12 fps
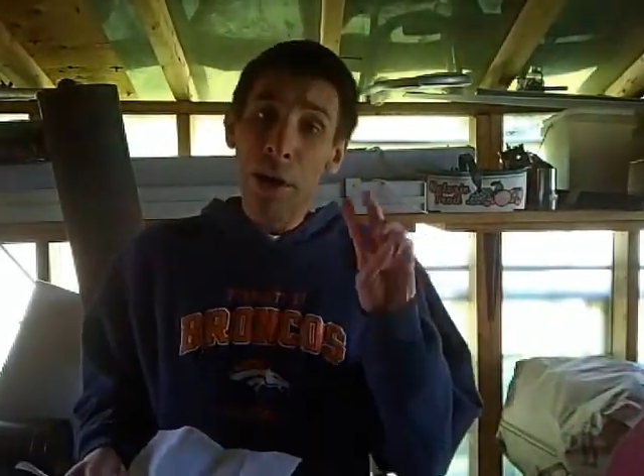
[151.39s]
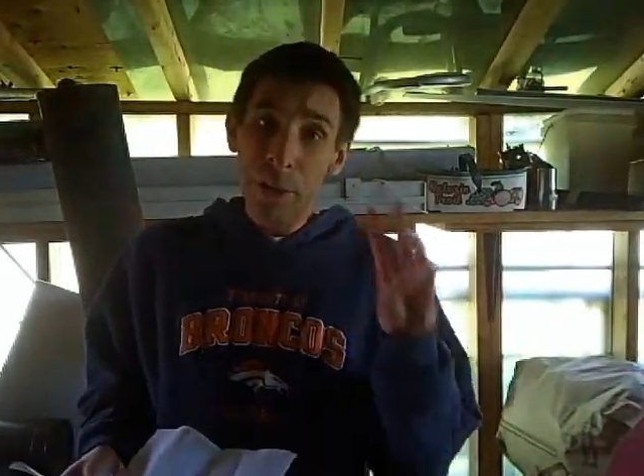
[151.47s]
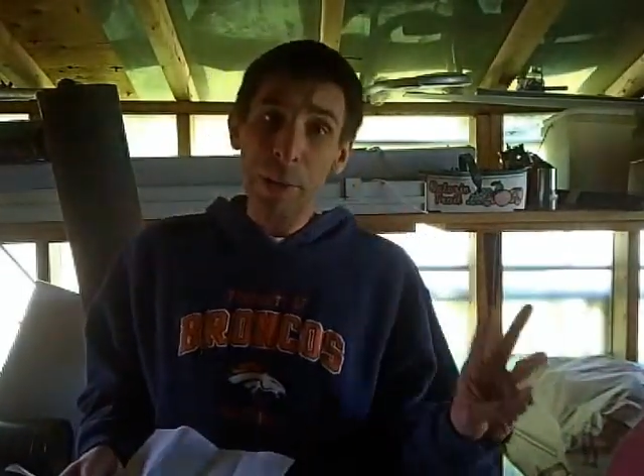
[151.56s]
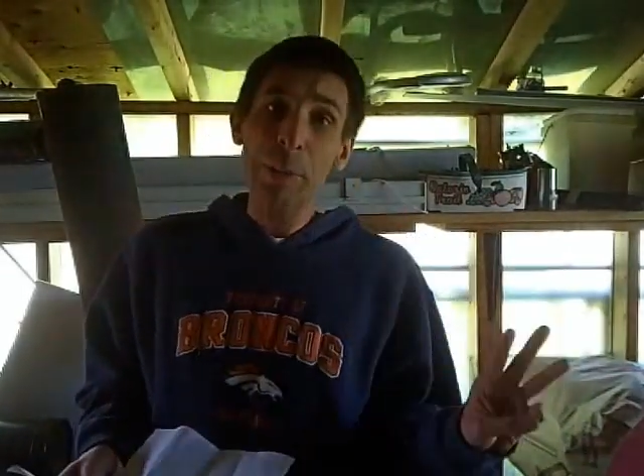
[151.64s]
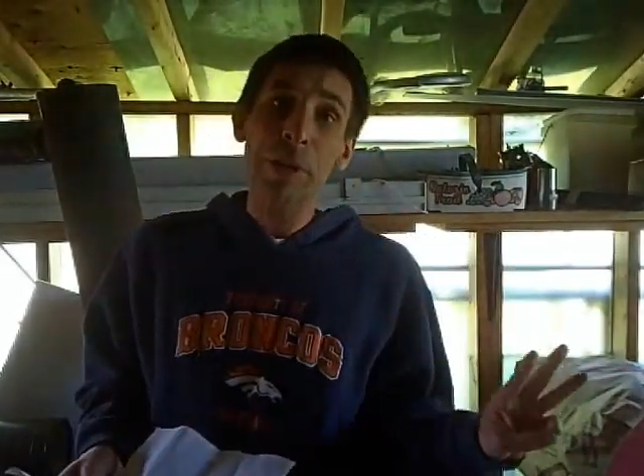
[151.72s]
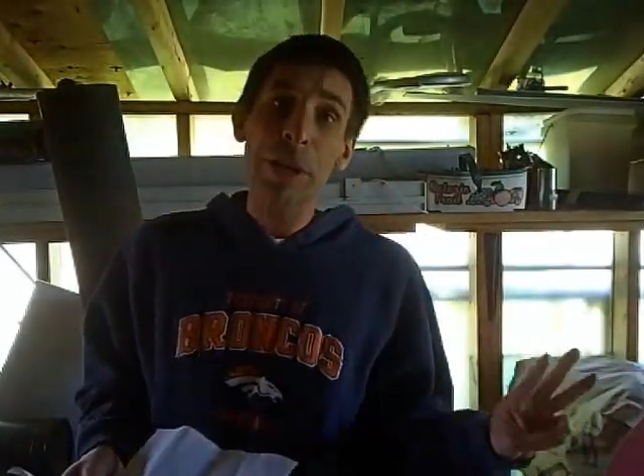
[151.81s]

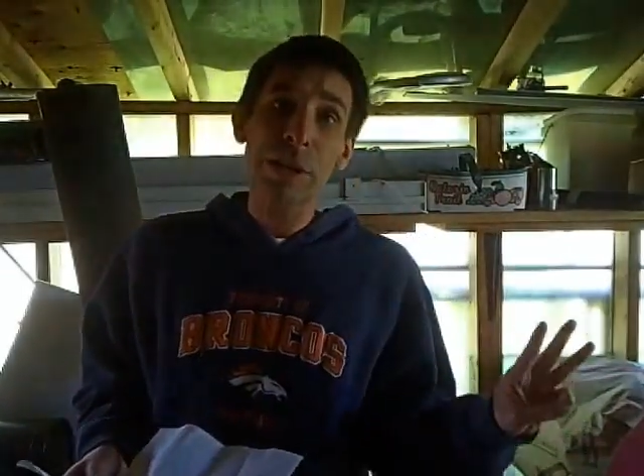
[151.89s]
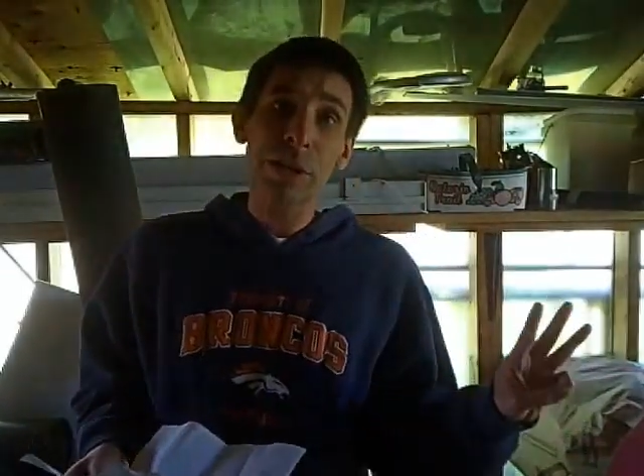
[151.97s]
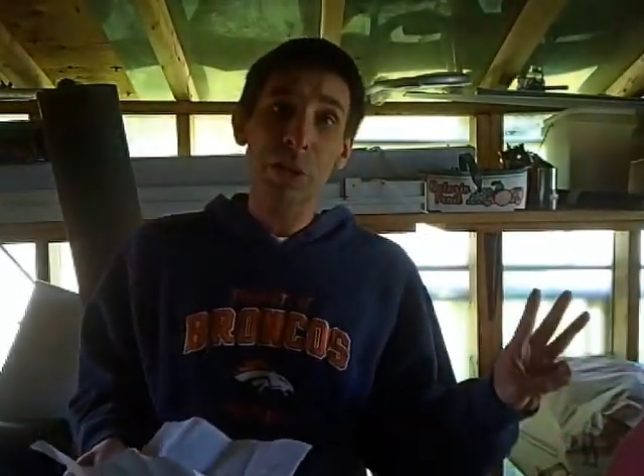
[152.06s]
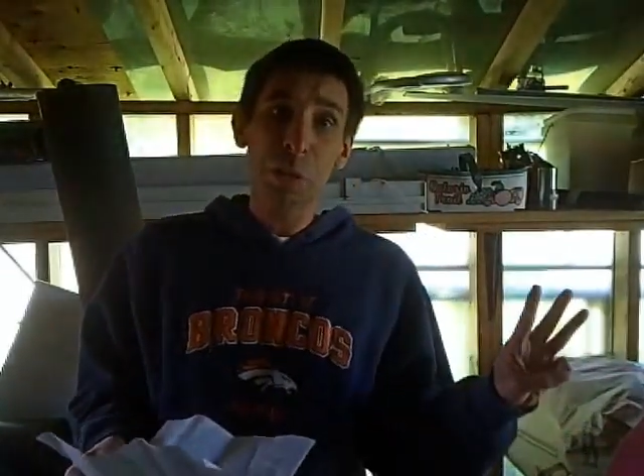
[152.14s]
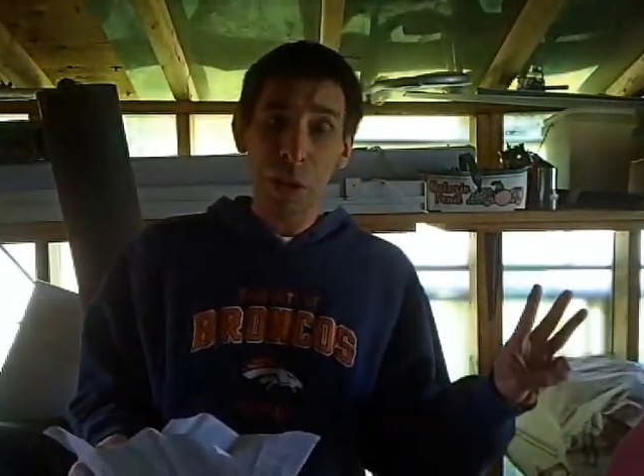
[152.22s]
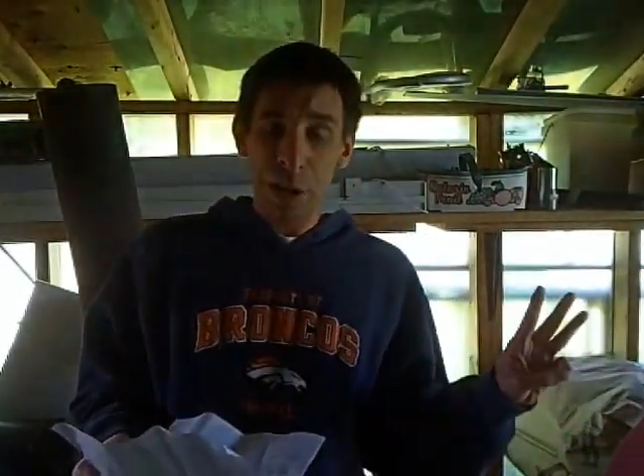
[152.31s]
3 plays
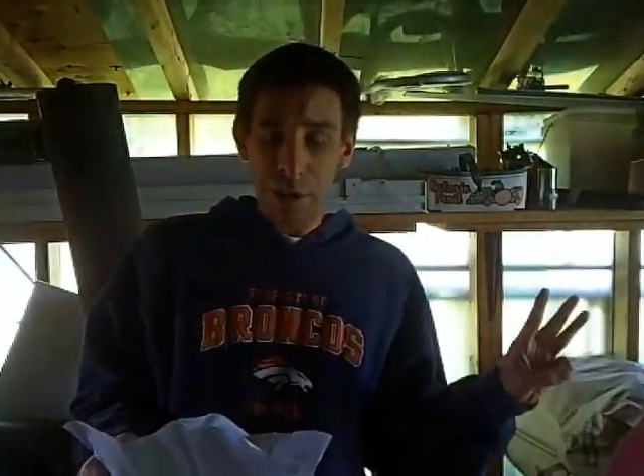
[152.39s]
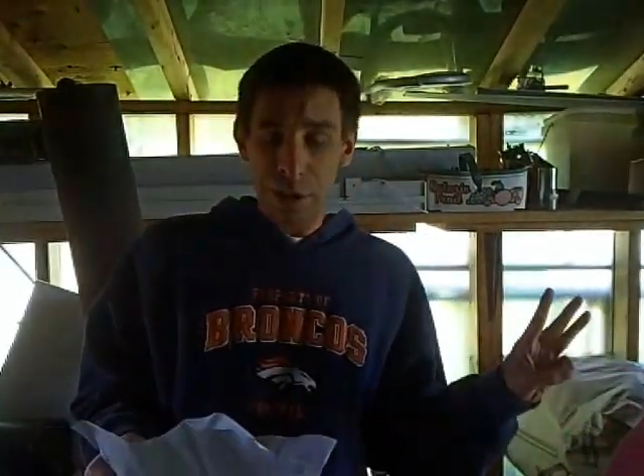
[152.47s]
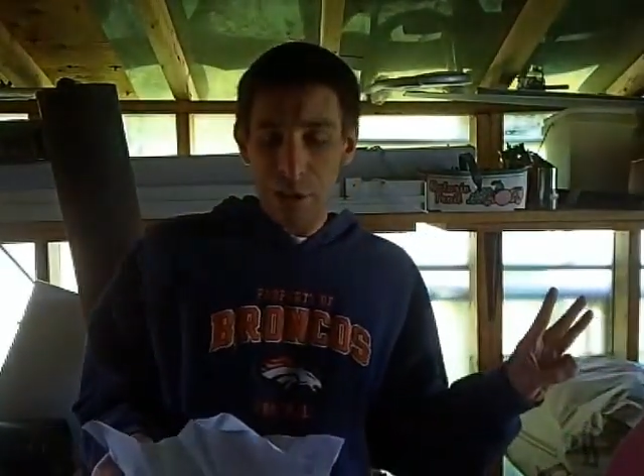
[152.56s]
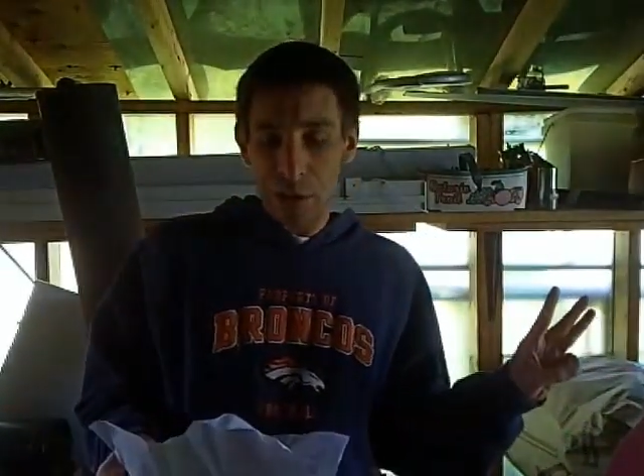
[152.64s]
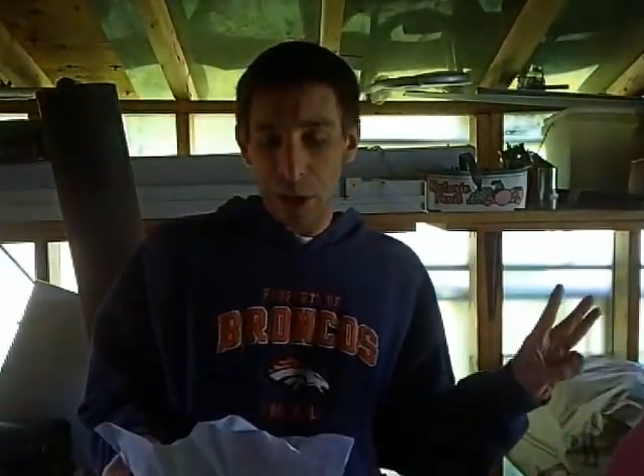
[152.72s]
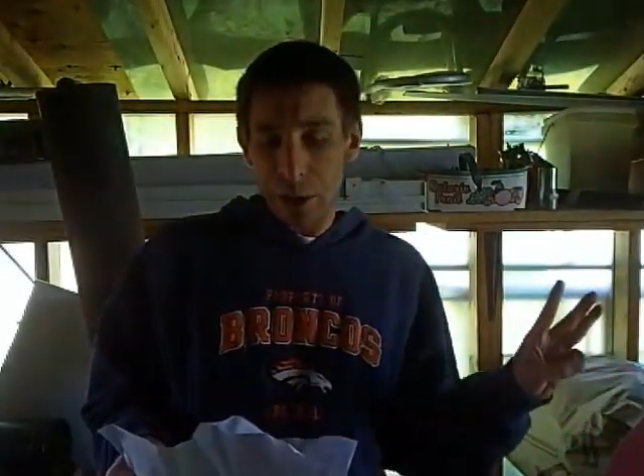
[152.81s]
this week
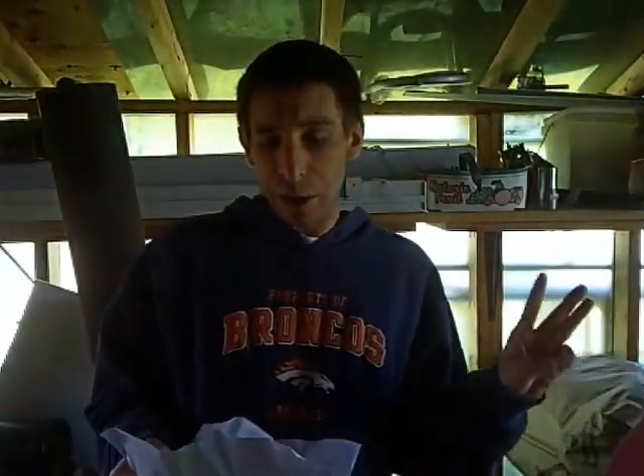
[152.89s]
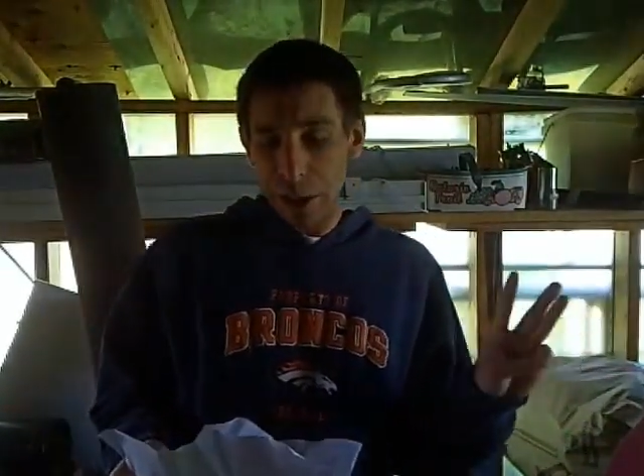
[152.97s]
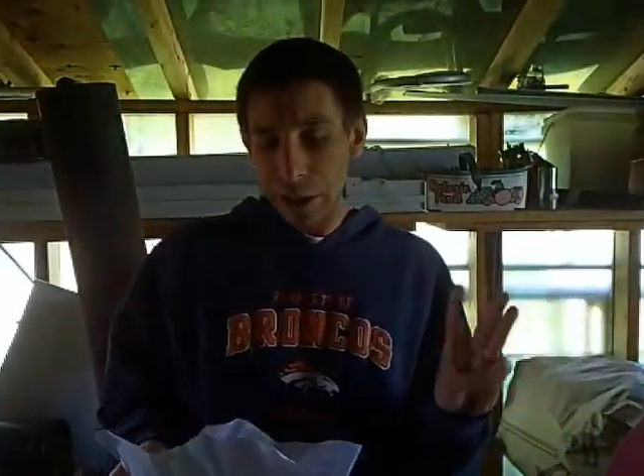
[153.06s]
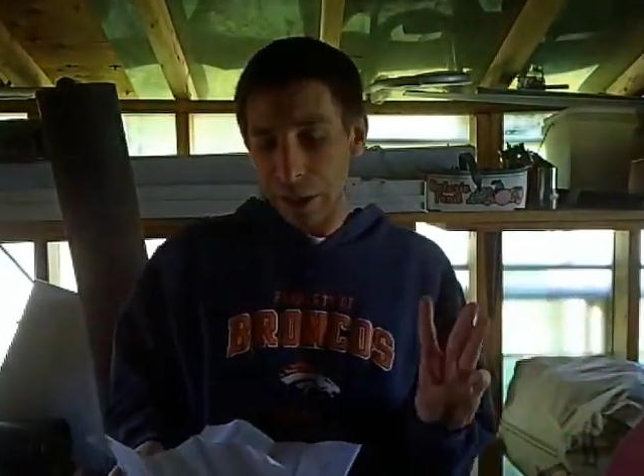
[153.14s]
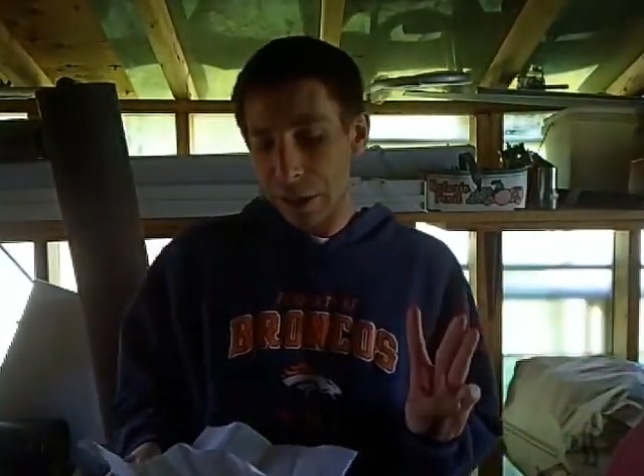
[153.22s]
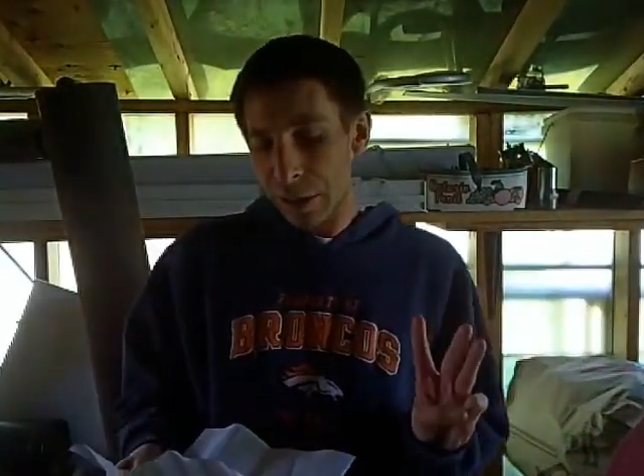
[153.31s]
on
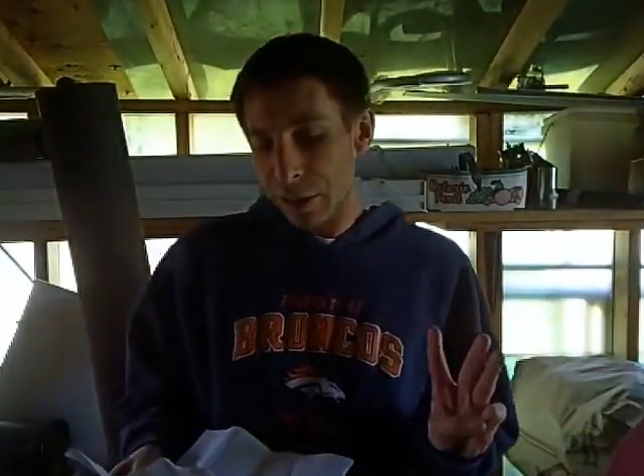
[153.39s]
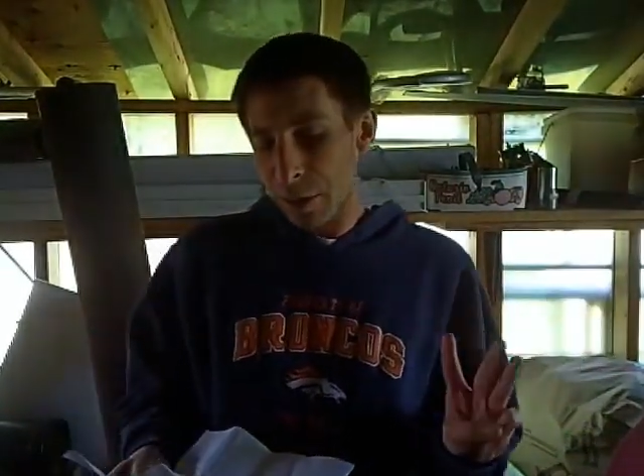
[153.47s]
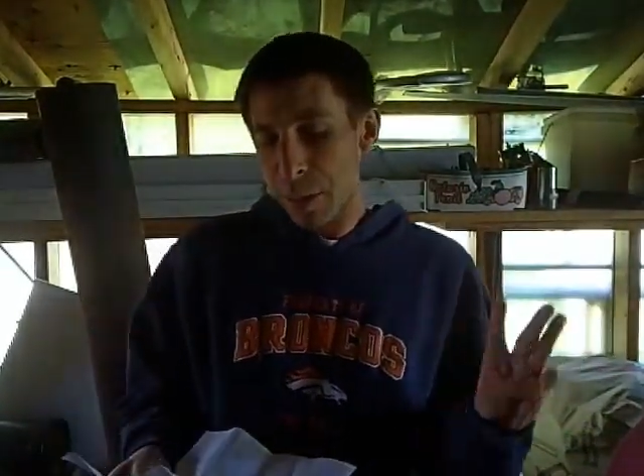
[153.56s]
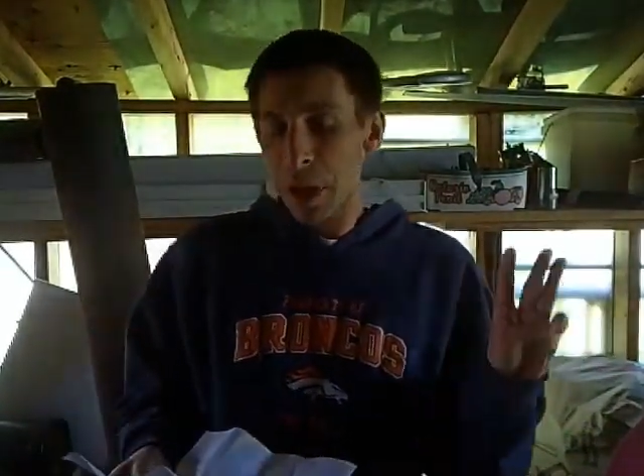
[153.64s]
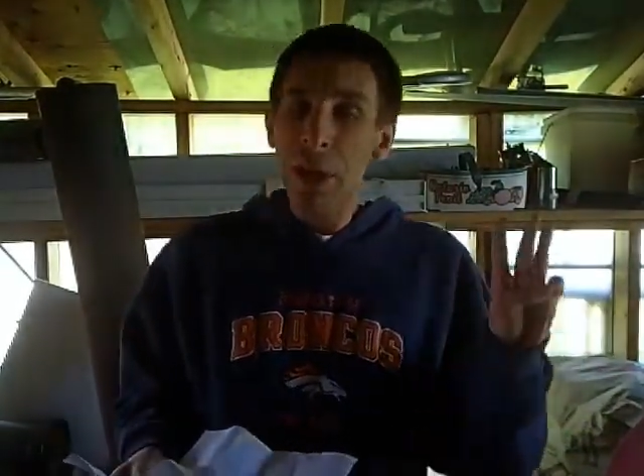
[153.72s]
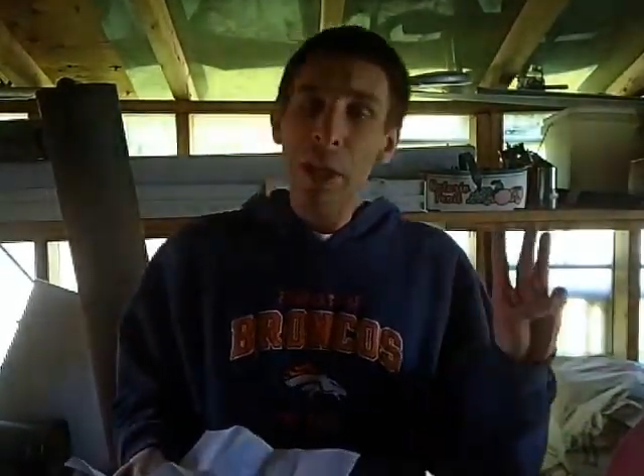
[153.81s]
this system.